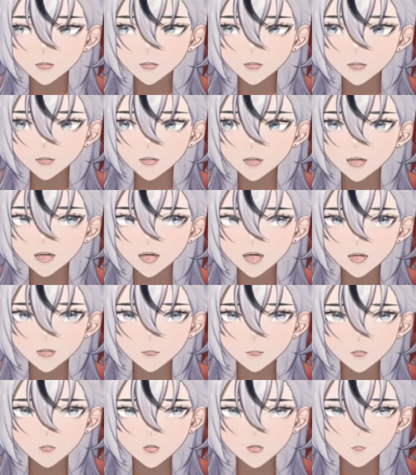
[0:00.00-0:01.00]
I think, he was
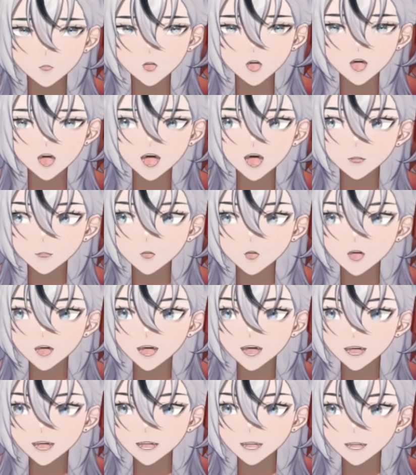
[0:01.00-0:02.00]
like, you think I'd be
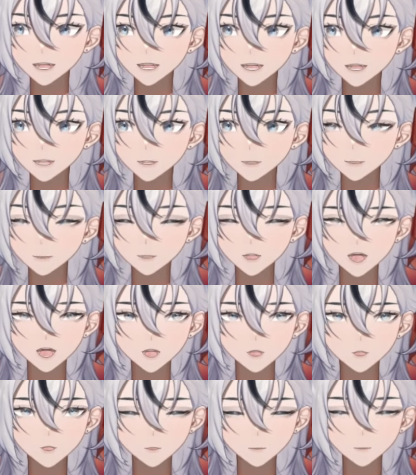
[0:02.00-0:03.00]
here if I
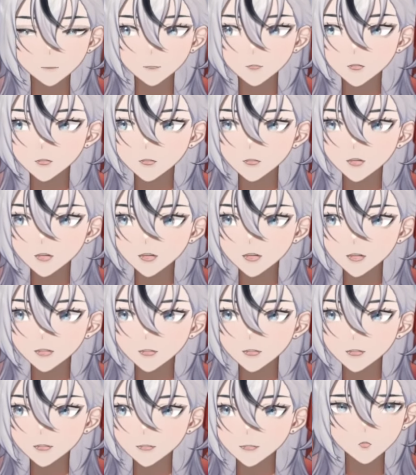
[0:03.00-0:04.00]
wasn't forced
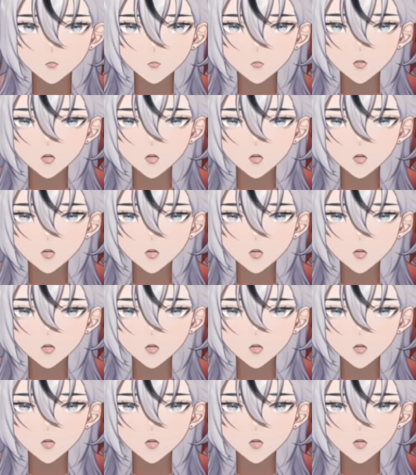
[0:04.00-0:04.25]
to? I